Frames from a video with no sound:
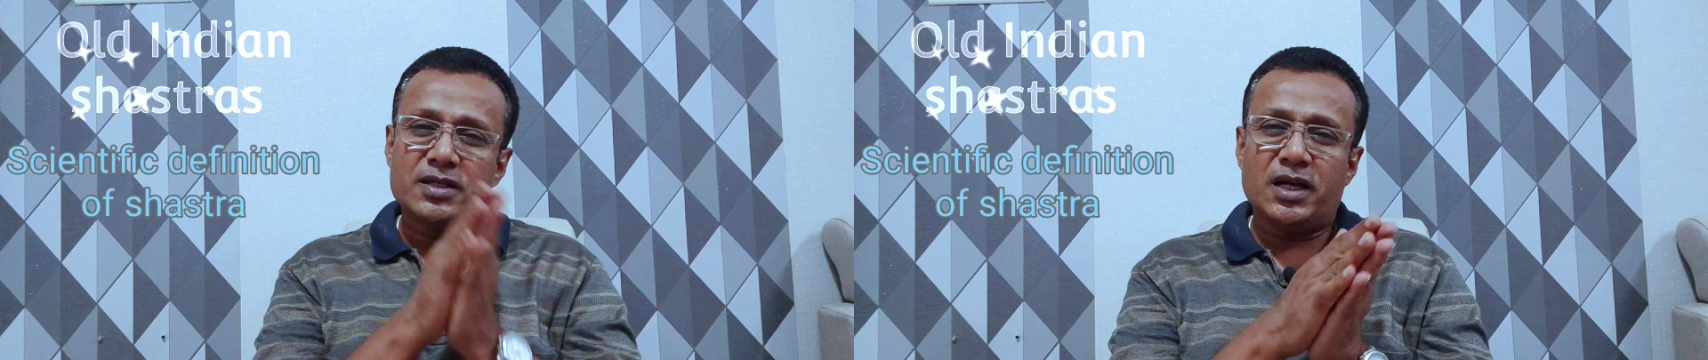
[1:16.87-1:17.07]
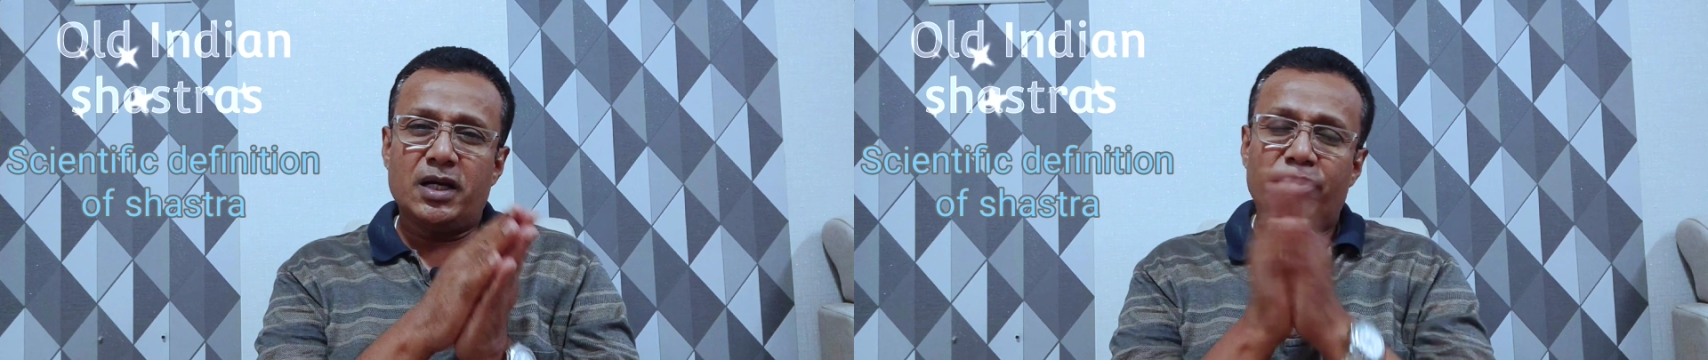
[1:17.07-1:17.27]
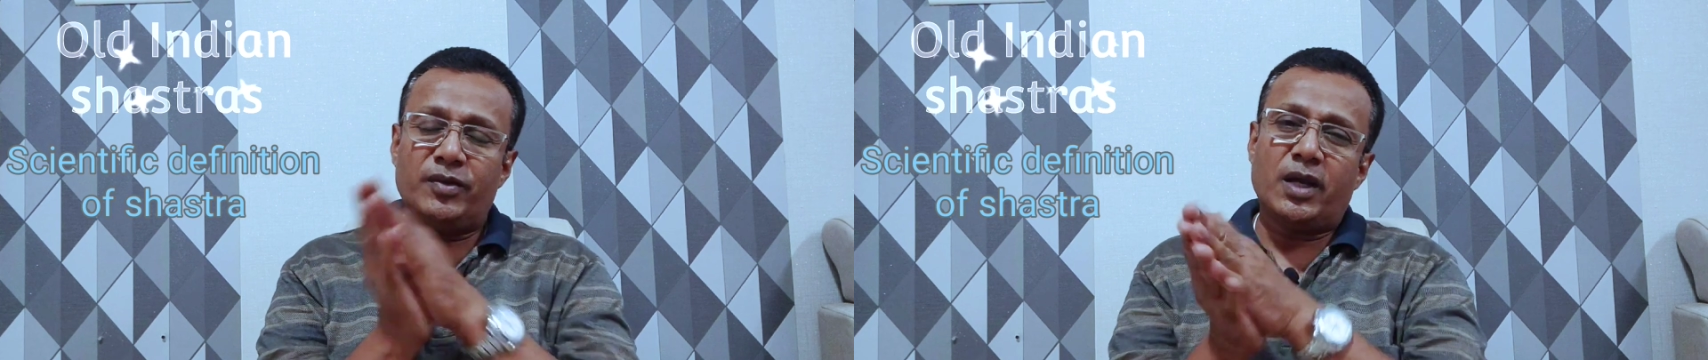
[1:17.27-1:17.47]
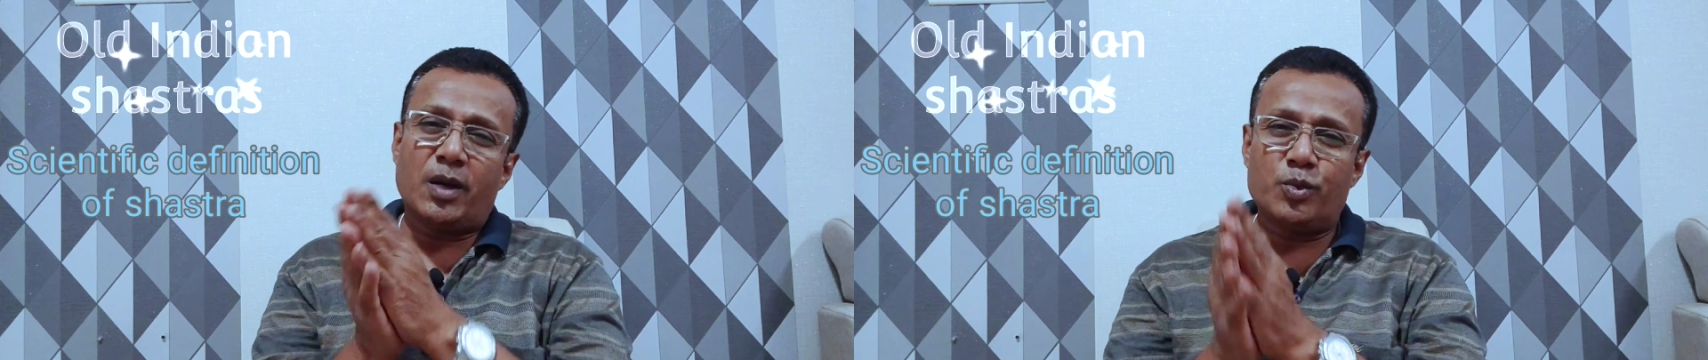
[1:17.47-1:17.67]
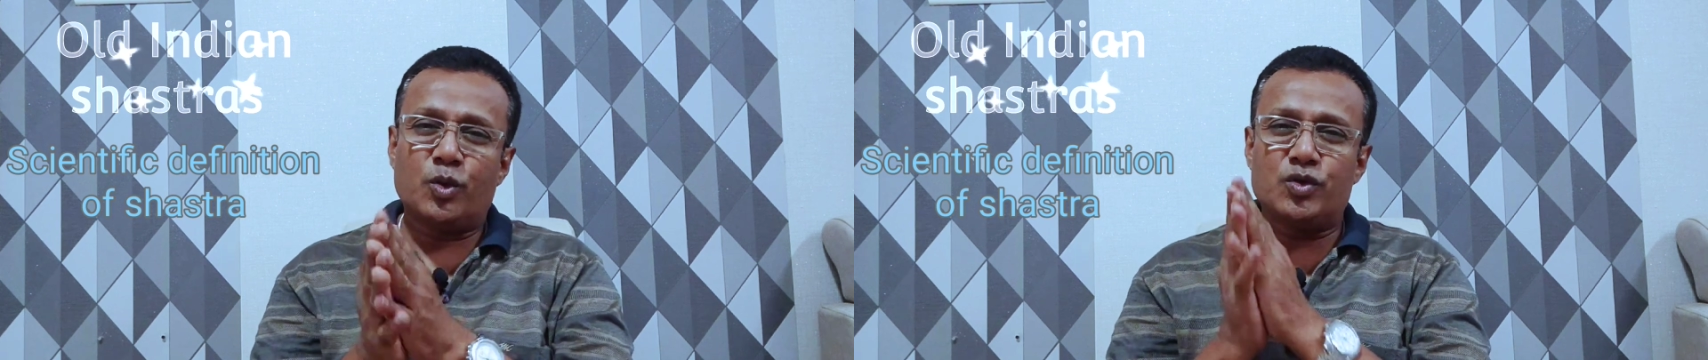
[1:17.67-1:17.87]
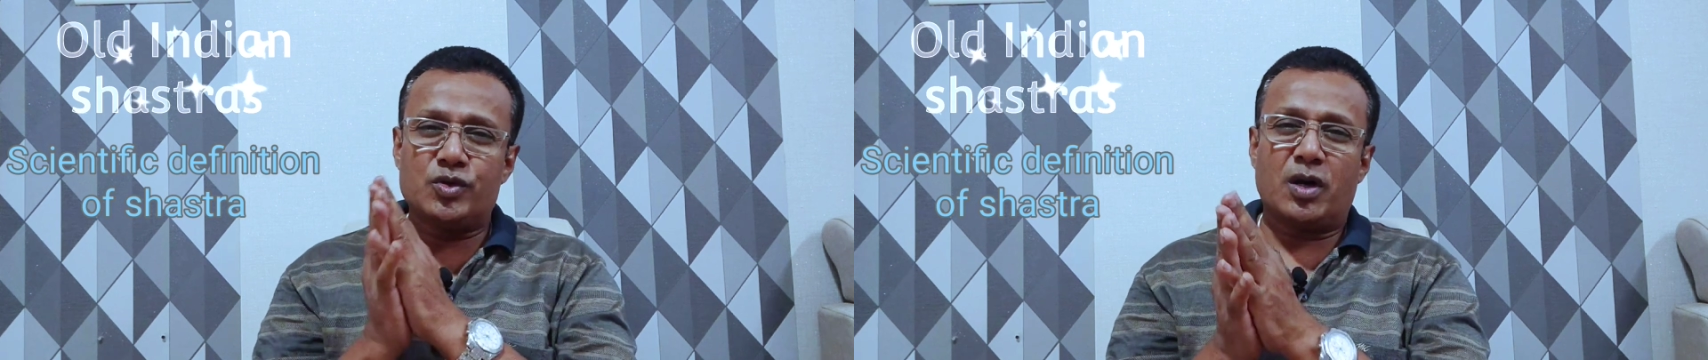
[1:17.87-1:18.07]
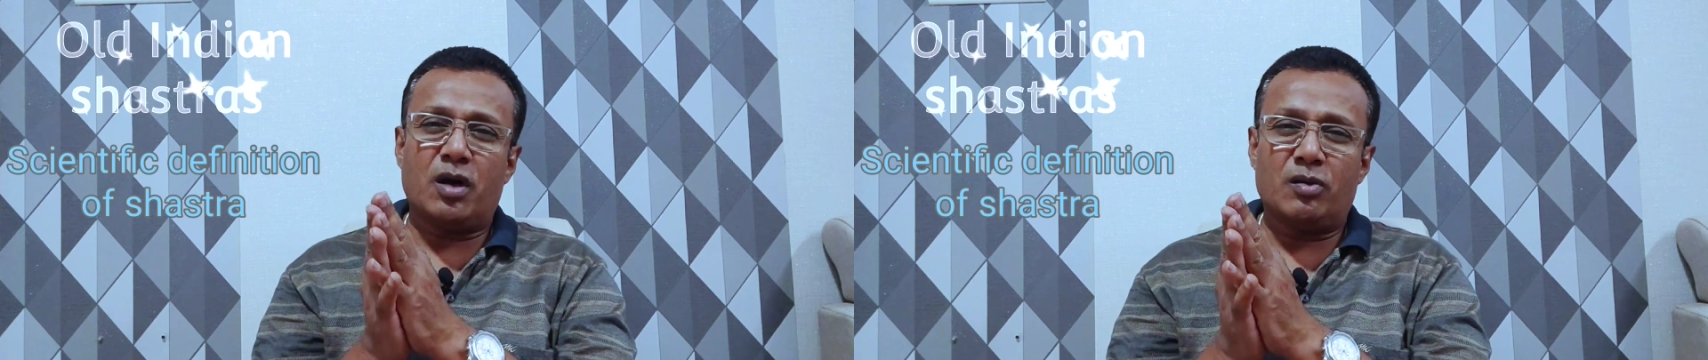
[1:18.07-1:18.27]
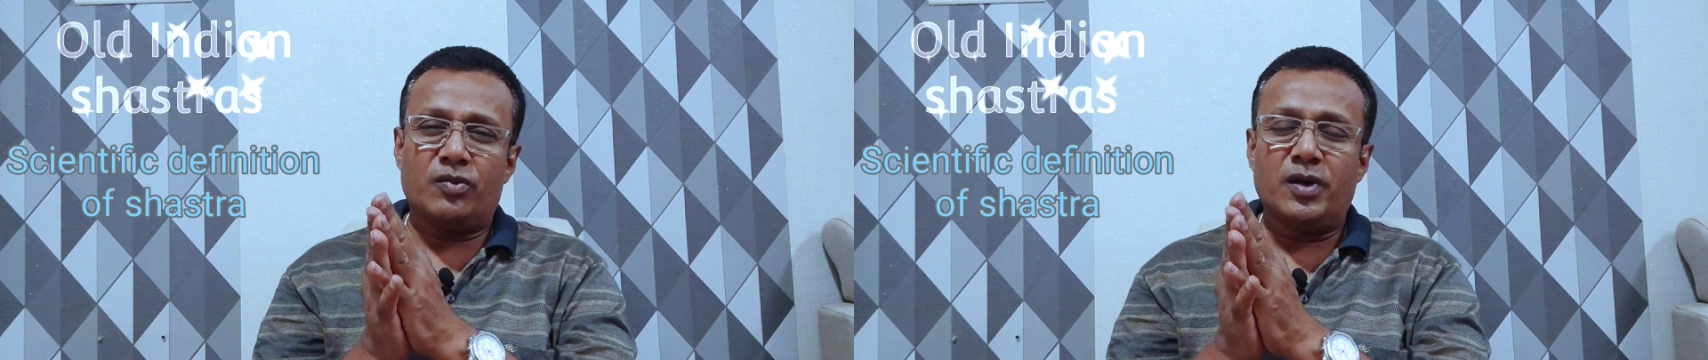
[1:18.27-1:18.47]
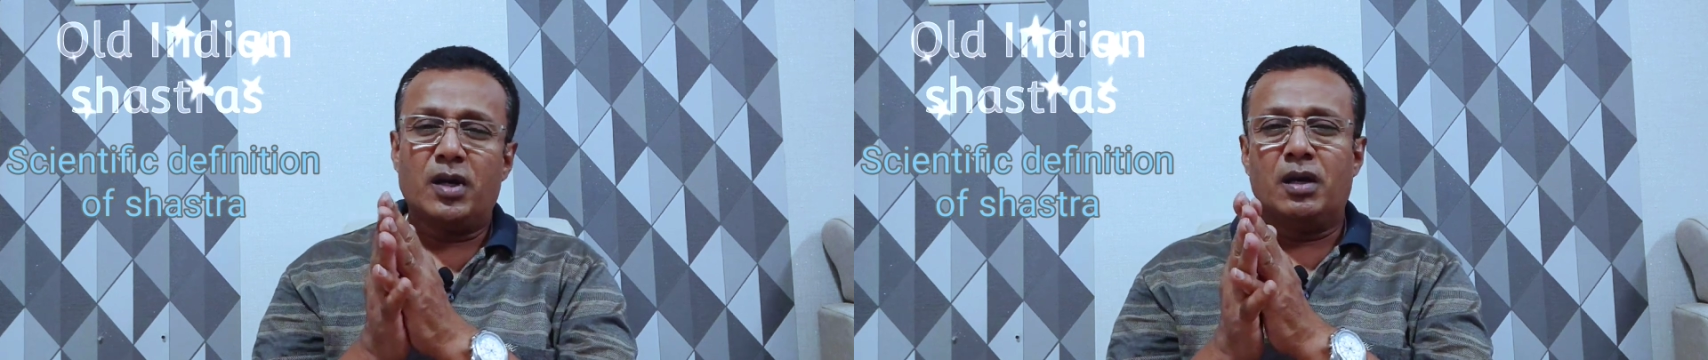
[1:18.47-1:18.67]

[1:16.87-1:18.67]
scientific approach of